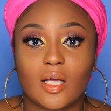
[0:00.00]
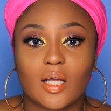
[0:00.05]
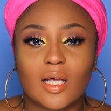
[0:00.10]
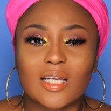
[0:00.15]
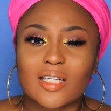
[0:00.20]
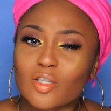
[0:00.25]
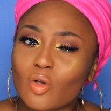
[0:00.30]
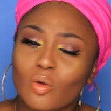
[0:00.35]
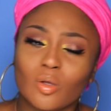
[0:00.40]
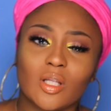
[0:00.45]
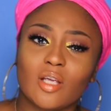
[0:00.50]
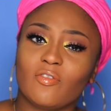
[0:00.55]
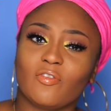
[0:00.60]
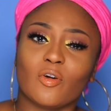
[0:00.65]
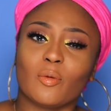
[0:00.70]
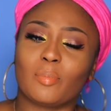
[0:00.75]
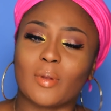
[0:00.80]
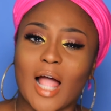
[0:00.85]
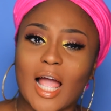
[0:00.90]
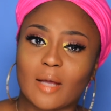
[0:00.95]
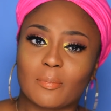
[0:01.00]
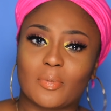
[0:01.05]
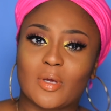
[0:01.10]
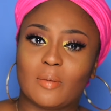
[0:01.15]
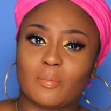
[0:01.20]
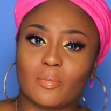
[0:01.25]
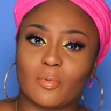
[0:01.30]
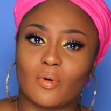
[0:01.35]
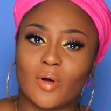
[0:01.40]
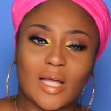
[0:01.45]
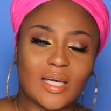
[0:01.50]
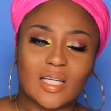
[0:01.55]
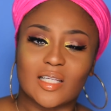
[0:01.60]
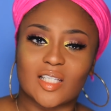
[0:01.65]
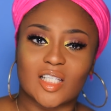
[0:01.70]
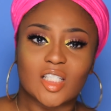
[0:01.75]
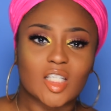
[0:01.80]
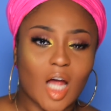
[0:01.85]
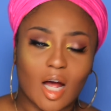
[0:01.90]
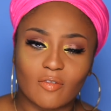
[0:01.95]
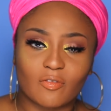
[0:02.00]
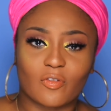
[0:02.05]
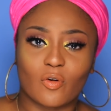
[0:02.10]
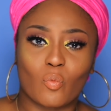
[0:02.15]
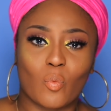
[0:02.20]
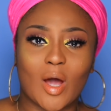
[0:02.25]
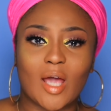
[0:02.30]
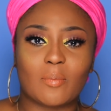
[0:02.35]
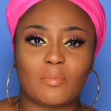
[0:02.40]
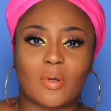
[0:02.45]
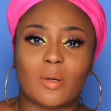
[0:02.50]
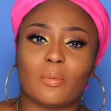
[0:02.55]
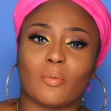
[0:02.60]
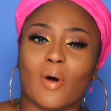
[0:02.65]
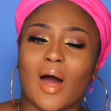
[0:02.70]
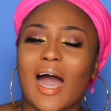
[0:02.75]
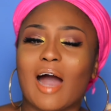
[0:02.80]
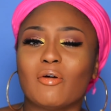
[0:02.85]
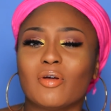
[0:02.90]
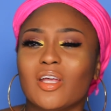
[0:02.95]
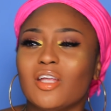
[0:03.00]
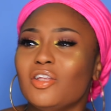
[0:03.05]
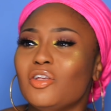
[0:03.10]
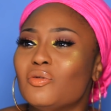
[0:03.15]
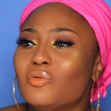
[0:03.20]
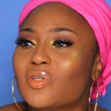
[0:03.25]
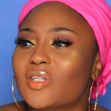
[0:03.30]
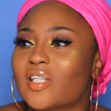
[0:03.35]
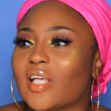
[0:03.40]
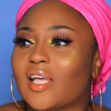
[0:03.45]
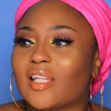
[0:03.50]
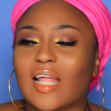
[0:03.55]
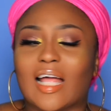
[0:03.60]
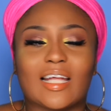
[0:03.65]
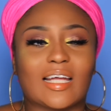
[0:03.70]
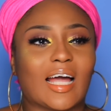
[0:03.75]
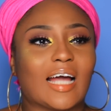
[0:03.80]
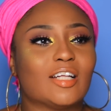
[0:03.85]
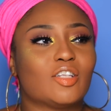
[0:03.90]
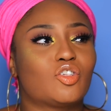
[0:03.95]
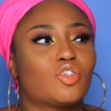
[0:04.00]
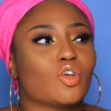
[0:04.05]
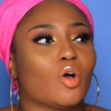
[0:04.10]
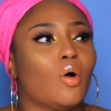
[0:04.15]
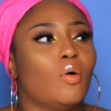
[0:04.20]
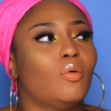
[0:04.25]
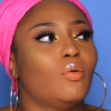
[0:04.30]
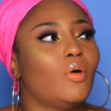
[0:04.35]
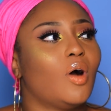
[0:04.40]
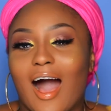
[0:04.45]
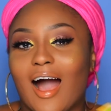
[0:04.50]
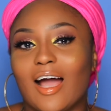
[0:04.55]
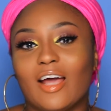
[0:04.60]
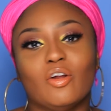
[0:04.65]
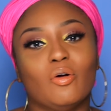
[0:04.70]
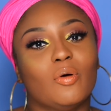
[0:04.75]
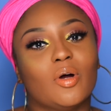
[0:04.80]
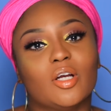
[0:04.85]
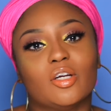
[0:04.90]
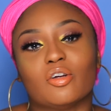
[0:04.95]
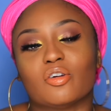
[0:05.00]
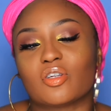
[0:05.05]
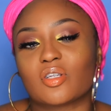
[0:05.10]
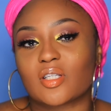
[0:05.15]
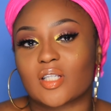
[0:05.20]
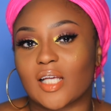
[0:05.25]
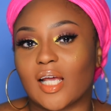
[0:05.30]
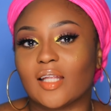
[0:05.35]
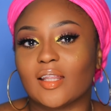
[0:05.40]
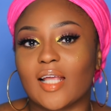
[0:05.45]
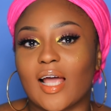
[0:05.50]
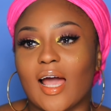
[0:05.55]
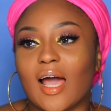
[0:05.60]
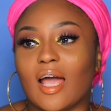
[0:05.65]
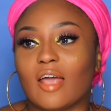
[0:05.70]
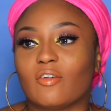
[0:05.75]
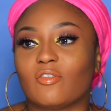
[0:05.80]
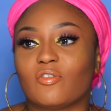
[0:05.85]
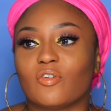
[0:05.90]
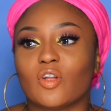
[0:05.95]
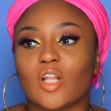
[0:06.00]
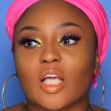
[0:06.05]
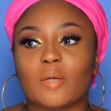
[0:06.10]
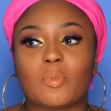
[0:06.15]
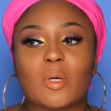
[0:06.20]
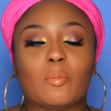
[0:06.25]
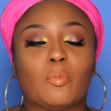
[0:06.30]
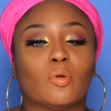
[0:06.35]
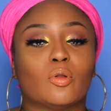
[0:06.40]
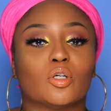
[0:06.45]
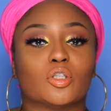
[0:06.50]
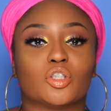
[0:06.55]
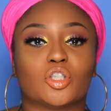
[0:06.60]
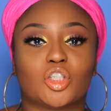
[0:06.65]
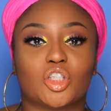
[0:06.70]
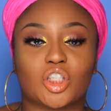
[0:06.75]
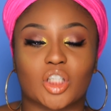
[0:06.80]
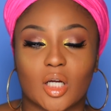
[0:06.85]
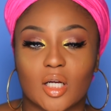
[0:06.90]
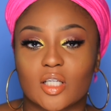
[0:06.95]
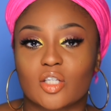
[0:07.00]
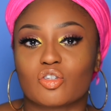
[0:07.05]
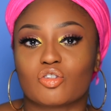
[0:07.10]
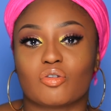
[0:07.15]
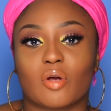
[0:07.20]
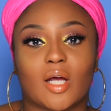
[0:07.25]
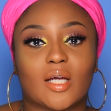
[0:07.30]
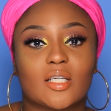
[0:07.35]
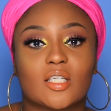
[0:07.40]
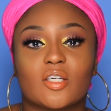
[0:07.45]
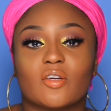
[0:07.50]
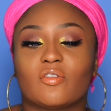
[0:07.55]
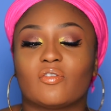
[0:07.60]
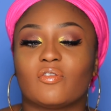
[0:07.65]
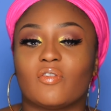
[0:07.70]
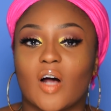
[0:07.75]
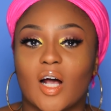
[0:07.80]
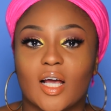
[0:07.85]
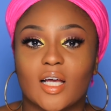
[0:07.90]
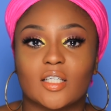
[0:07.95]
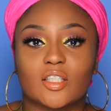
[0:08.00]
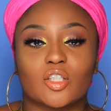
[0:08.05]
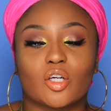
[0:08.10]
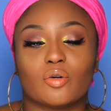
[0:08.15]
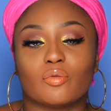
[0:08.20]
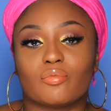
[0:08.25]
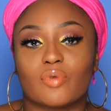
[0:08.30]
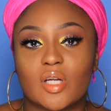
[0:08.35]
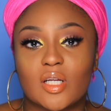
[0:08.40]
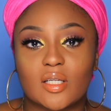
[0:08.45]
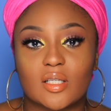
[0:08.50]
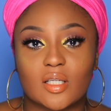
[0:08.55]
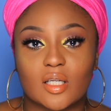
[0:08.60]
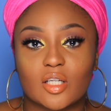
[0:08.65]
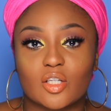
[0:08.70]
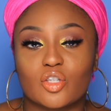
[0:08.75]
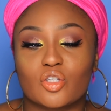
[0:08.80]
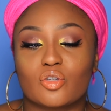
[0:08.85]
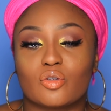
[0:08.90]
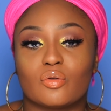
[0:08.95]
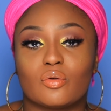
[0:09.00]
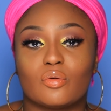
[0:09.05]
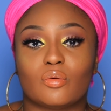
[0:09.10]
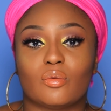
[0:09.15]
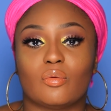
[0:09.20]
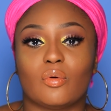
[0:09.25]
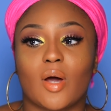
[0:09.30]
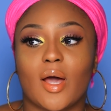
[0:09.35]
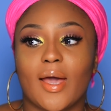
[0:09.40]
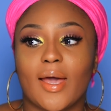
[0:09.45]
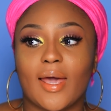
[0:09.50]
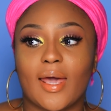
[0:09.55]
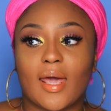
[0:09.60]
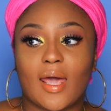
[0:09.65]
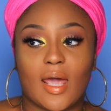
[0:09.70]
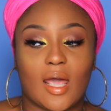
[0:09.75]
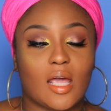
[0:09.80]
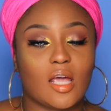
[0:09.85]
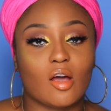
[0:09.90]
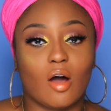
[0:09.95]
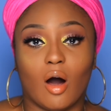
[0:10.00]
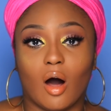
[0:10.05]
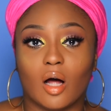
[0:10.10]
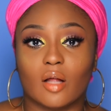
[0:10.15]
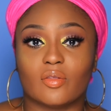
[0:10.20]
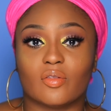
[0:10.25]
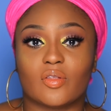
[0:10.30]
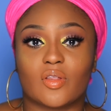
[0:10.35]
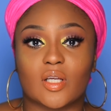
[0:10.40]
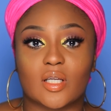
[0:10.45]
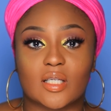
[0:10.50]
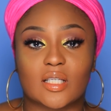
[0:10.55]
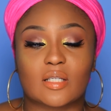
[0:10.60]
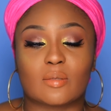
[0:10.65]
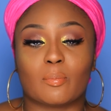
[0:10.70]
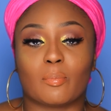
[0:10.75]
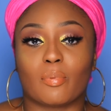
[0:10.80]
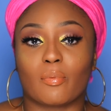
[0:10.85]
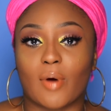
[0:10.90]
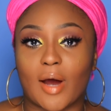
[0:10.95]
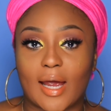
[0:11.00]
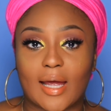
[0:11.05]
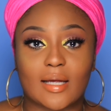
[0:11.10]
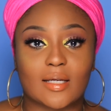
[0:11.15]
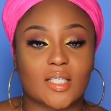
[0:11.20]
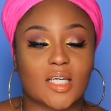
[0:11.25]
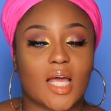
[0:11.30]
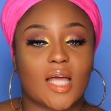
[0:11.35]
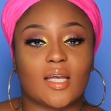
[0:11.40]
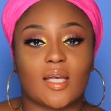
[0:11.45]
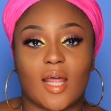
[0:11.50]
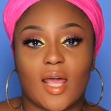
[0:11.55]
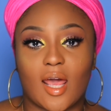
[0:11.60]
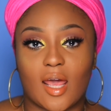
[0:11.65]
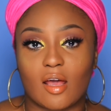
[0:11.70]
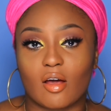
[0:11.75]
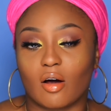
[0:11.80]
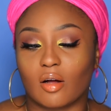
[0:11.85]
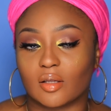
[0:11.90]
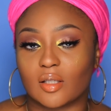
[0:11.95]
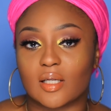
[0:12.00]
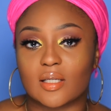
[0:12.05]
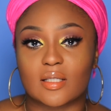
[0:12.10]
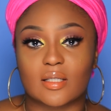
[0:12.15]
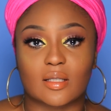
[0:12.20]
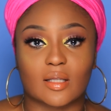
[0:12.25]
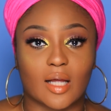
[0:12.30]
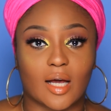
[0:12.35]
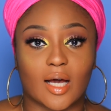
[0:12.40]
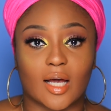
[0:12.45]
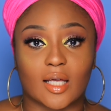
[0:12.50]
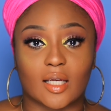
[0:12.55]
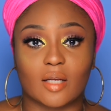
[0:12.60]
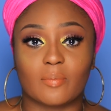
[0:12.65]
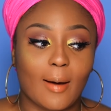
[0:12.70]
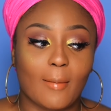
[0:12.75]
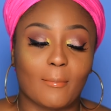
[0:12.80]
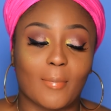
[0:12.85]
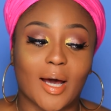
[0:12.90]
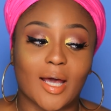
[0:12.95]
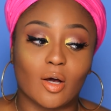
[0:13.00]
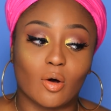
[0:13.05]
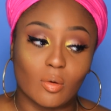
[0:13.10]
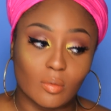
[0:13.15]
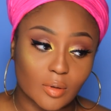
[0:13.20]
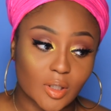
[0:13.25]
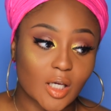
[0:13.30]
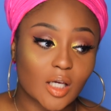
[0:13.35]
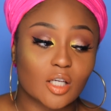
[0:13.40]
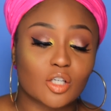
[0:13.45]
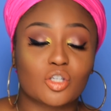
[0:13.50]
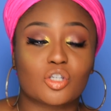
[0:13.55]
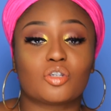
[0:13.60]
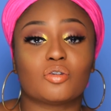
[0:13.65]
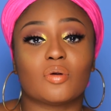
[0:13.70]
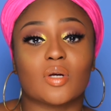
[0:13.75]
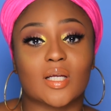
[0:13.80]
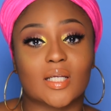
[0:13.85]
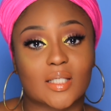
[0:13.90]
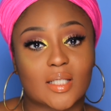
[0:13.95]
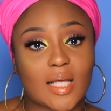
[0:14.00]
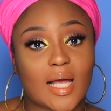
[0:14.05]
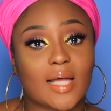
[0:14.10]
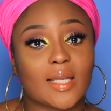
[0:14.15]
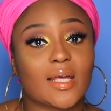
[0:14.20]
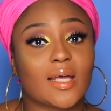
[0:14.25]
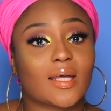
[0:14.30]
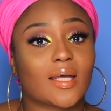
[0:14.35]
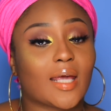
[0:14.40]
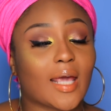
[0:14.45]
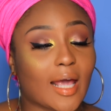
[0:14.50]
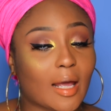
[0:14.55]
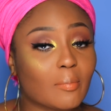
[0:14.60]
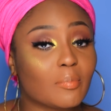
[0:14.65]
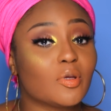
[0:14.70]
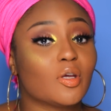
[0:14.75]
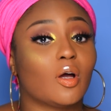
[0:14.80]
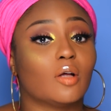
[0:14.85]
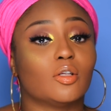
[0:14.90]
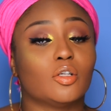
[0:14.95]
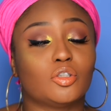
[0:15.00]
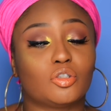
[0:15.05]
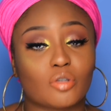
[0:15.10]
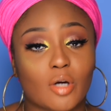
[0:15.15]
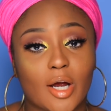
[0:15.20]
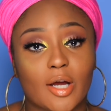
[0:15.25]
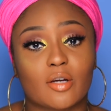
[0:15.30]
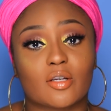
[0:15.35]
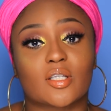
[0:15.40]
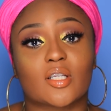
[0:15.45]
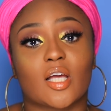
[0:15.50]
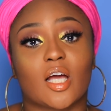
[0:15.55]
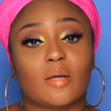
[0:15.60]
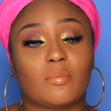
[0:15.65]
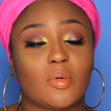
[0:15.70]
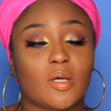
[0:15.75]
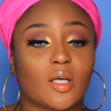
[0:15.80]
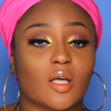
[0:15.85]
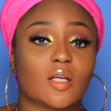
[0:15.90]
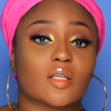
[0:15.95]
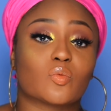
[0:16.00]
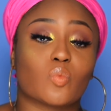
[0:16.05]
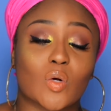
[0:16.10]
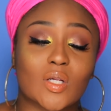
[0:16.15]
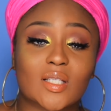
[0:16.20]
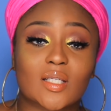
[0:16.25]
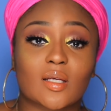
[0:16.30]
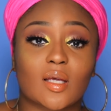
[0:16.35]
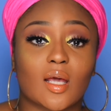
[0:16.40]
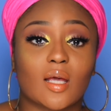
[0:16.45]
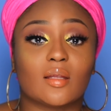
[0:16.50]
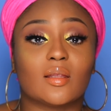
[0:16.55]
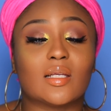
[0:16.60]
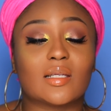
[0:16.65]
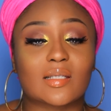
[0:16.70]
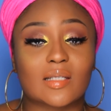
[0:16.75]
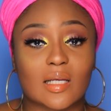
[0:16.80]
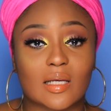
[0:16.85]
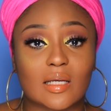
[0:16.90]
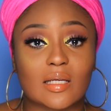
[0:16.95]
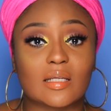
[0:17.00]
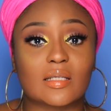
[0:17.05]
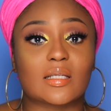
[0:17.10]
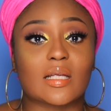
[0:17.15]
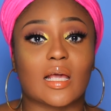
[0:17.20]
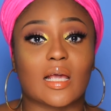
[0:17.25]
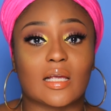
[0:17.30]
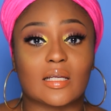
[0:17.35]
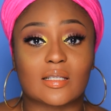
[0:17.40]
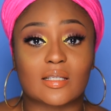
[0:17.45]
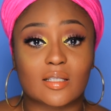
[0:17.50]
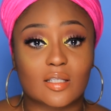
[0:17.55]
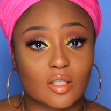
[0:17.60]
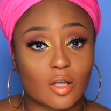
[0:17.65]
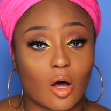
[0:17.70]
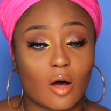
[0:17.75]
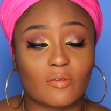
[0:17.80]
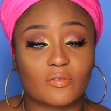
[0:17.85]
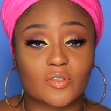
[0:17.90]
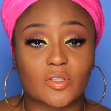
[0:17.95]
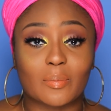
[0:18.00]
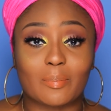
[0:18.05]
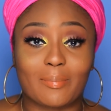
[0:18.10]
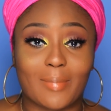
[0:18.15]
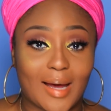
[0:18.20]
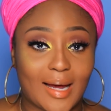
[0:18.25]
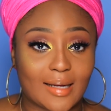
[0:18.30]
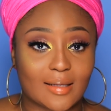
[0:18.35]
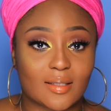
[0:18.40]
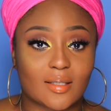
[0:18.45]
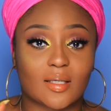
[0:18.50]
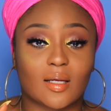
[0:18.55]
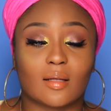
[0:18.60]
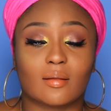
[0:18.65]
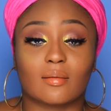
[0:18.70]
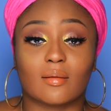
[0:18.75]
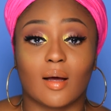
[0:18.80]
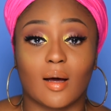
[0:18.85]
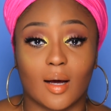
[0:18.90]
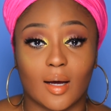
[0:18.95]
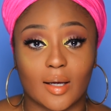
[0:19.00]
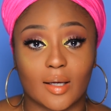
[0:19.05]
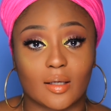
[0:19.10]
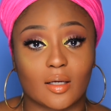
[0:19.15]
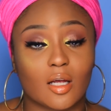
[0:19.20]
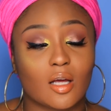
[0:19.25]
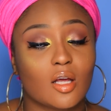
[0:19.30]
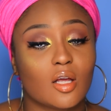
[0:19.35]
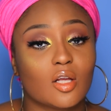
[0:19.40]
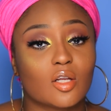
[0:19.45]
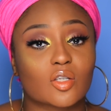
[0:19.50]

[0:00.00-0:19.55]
is only for black people and it's not for white people? How can you say? I don't understand that. I feel like people are just trying to find a reason to hate on this brand and hate on this line. My only issue is that it can be on the drier side because, once again, this is a soft matte line.